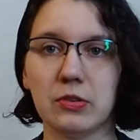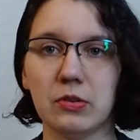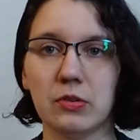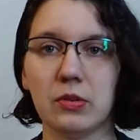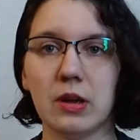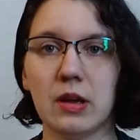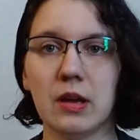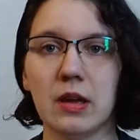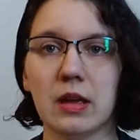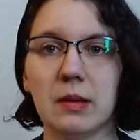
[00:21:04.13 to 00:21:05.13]
to
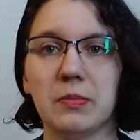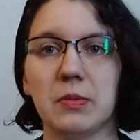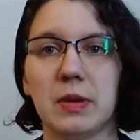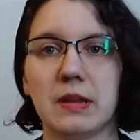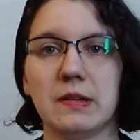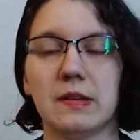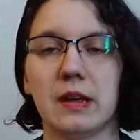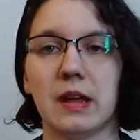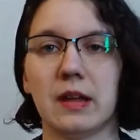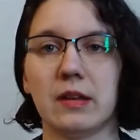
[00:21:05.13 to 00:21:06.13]
implement
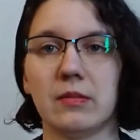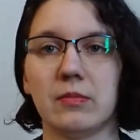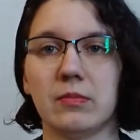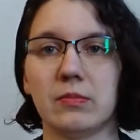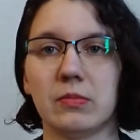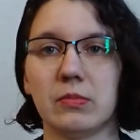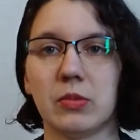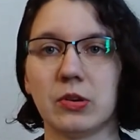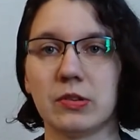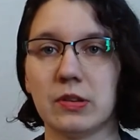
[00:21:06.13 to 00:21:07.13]
and
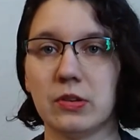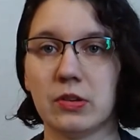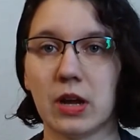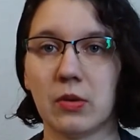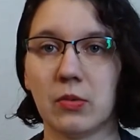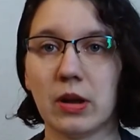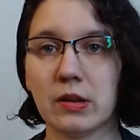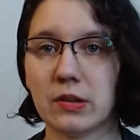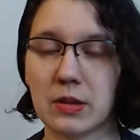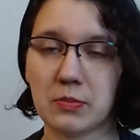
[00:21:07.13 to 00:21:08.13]
personally do not want
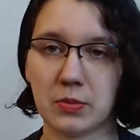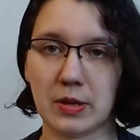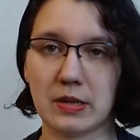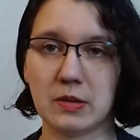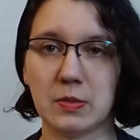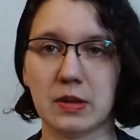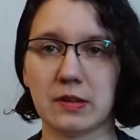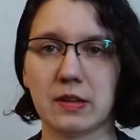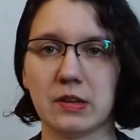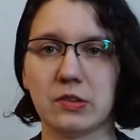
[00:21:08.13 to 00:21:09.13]
to implement
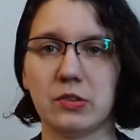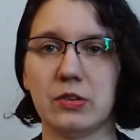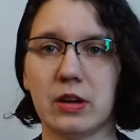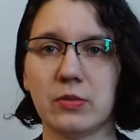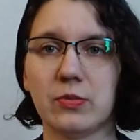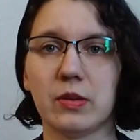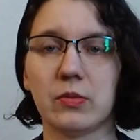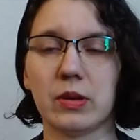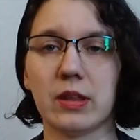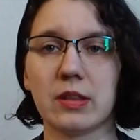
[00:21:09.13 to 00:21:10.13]
because they just do not fit
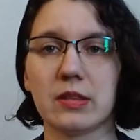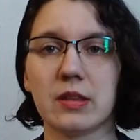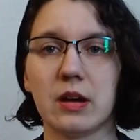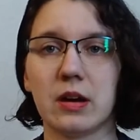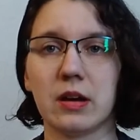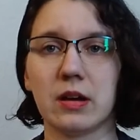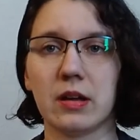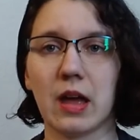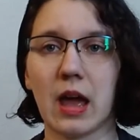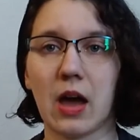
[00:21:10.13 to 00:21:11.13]
with
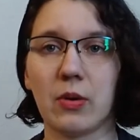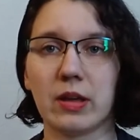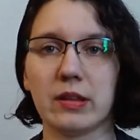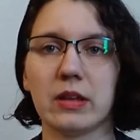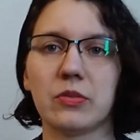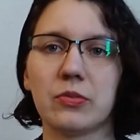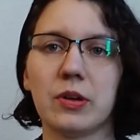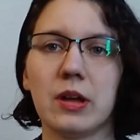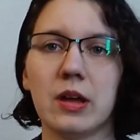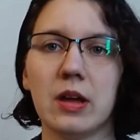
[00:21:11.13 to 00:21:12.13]
how I live.
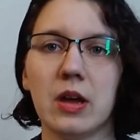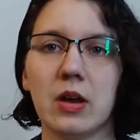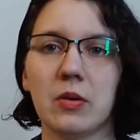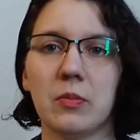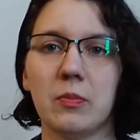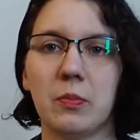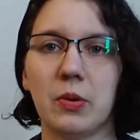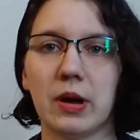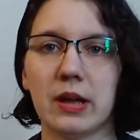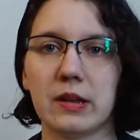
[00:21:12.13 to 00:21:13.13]

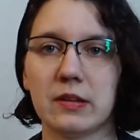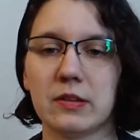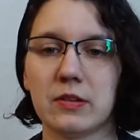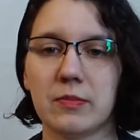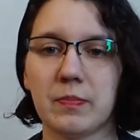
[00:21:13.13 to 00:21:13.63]
But